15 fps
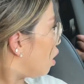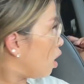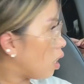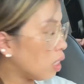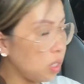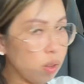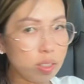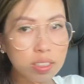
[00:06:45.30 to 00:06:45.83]

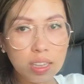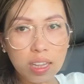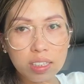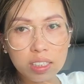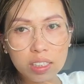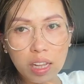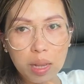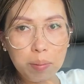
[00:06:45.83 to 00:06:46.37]
So, it's
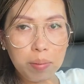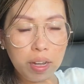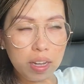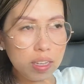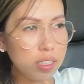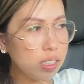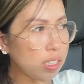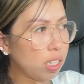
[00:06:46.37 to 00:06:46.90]
lunch time,
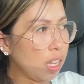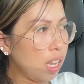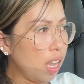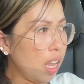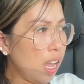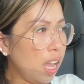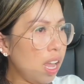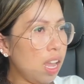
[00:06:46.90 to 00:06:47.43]
guys.
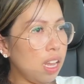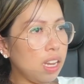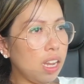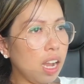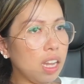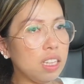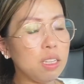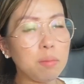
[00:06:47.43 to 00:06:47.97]
And ang
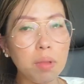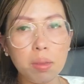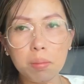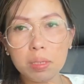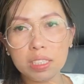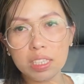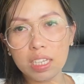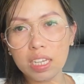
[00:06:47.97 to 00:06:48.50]
ating
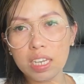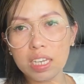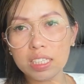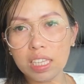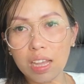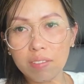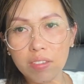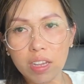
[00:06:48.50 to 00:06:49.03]
baby Celine is
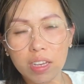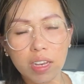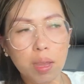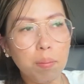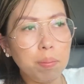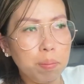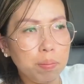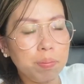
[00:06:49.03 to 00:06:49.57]
having a nap.
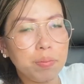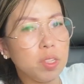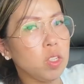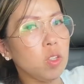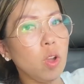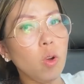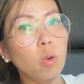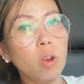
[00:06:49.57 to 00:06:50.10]

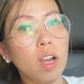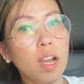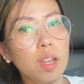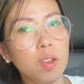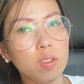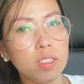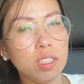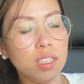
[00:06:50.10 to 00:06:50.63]
So, ako lang
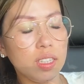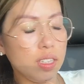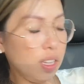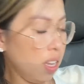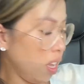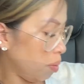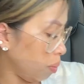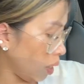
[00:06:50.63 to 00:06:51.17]
ngayon sa
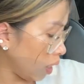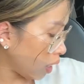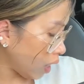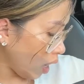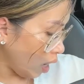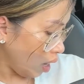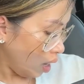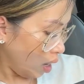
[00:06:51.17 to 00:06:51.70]
sasakyan
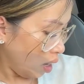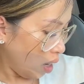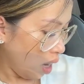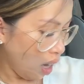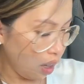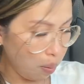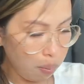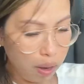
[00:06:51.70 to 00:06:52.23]
mag-isa.
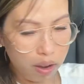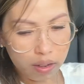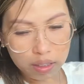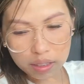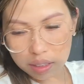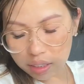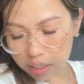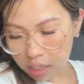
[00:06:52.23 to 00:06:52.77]
At
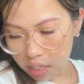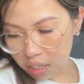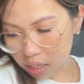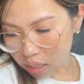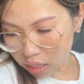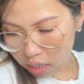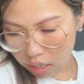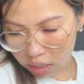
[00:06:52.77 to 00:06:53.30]
Paris
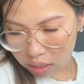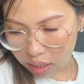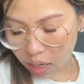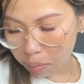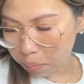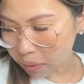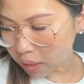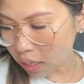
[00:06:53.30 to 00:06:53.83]
is
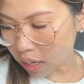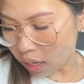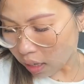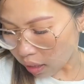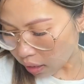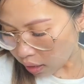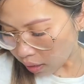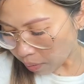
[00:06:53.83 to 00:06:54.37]

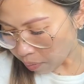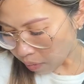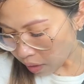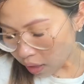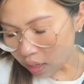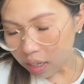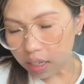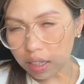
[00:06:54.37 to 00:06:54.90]
upstairs.
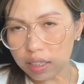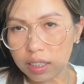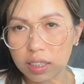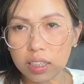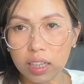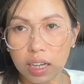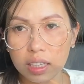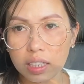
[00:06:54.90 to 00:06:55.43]
Just
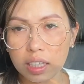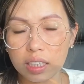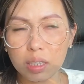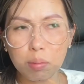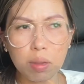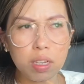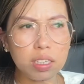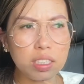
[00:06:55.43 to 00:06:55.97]
in case kasi
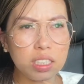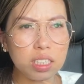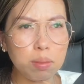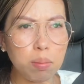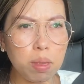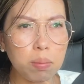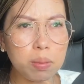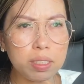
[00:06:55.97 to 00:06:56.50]
magising si
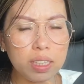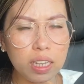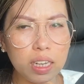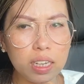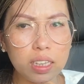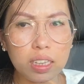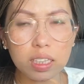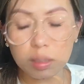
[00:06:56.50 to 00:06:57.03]
baby
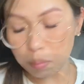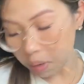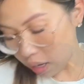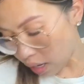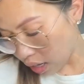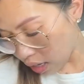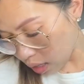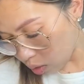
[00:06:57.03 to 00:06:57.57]
Celine, at least may
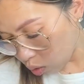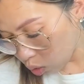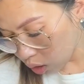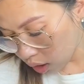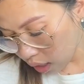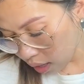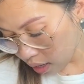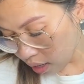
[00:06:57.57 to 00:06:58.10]
kalaro
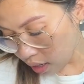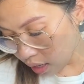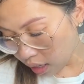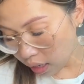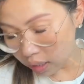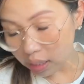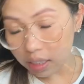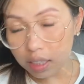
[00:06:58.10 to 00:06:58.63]
siya.
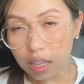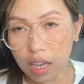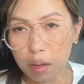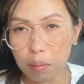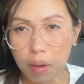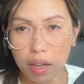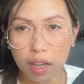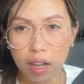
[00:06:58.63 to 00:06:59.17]
Kasi si Daddy
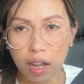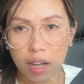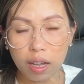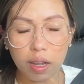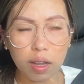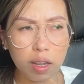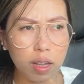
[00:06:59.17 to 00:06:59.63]
Mike ay